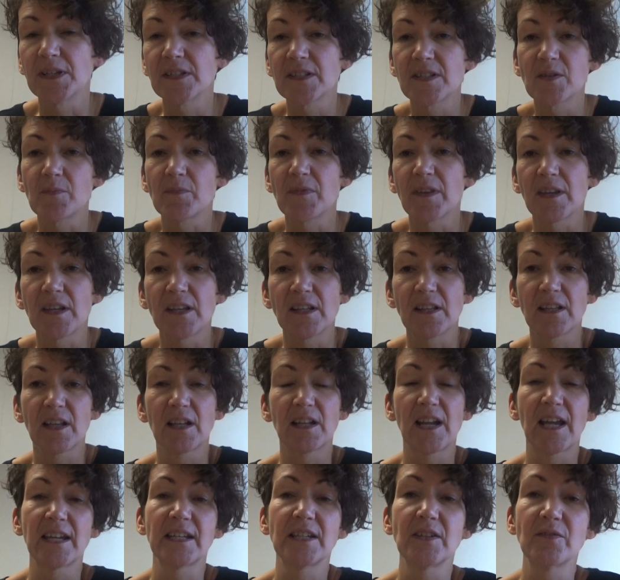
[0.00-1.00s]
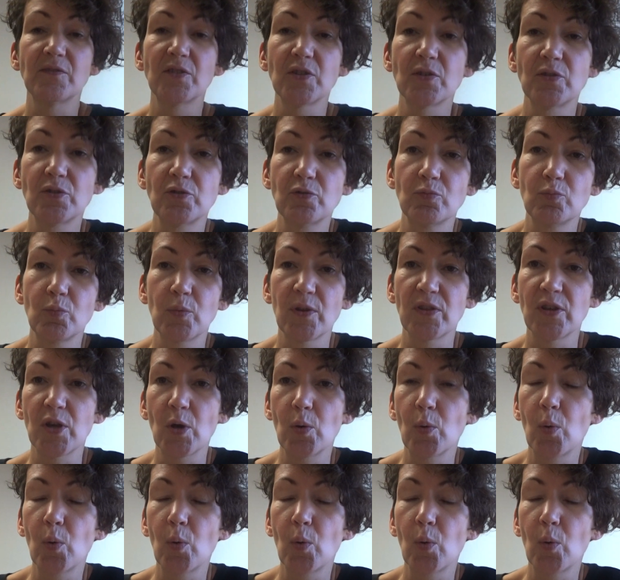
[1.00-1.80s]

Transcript: something like you've done with your